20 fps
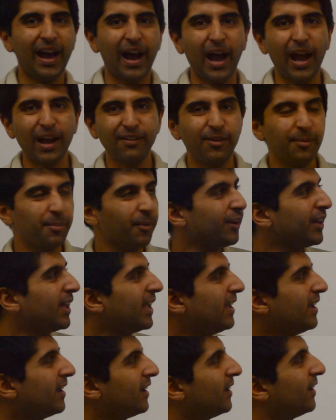Hi
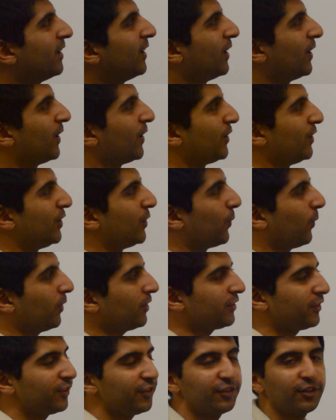everybody, you
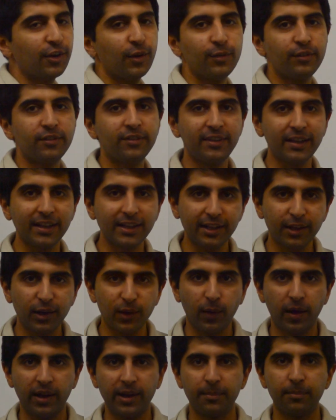want to show
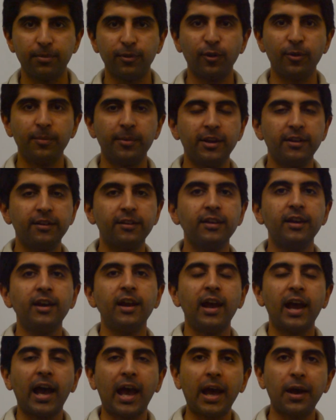cyclical unemployment,
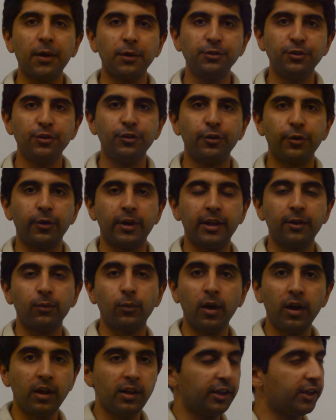how do you do it?
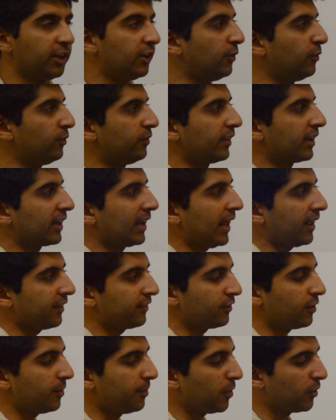Well, you can use the
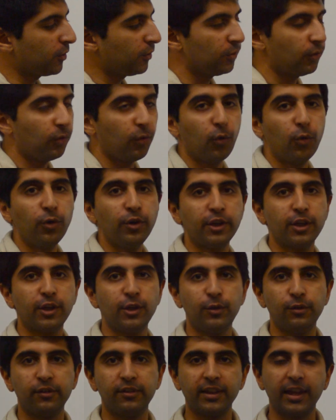classical model or you can
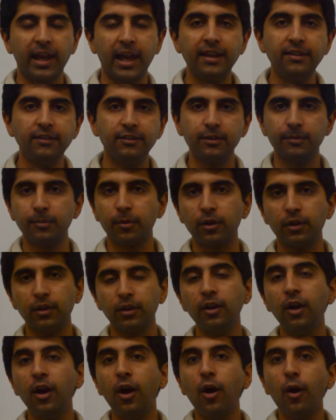use the Keynesian
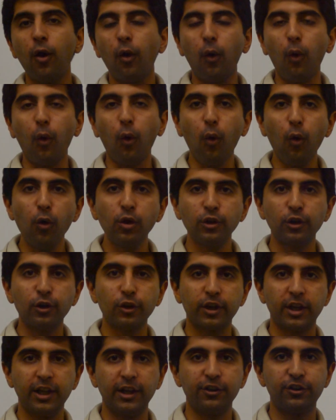model. All you're
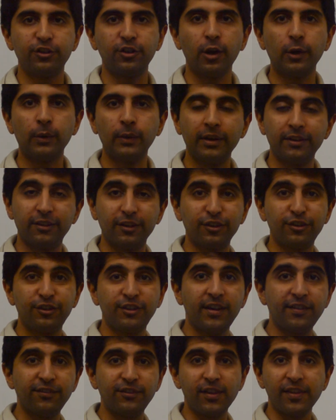looking to show is a
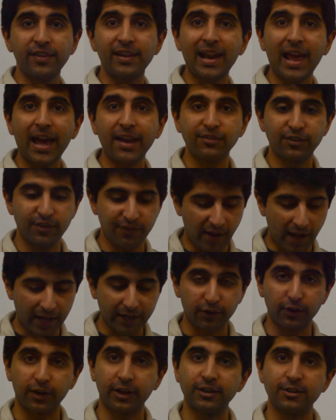shift to the left of
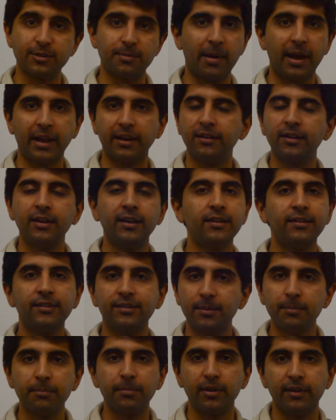aggregate demand,
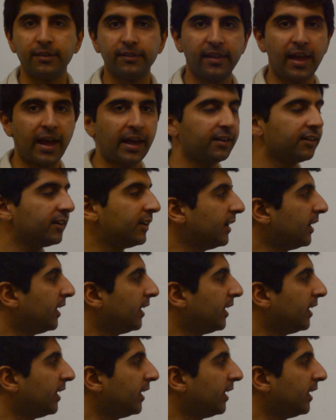simple as that.